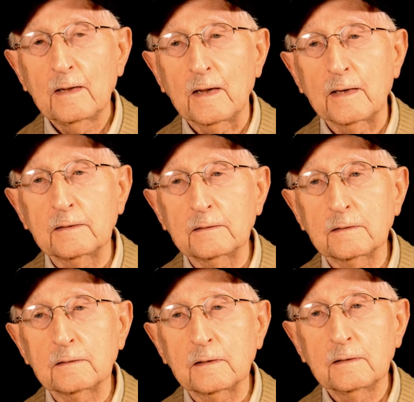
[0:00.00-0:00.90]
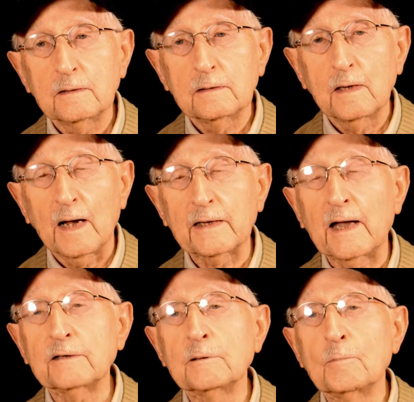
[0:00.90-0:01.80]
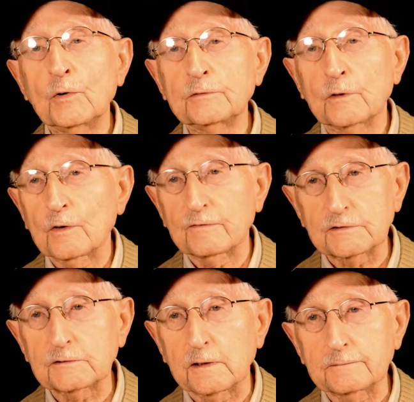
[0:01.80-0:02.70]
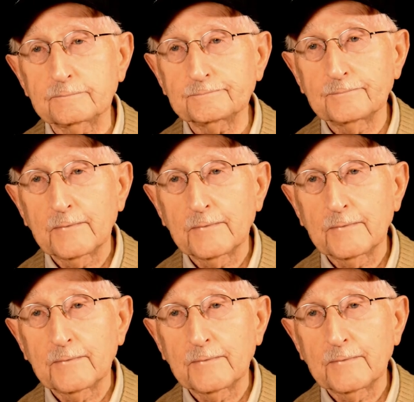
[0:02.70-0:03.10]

and I had pneumonia all of a sudden.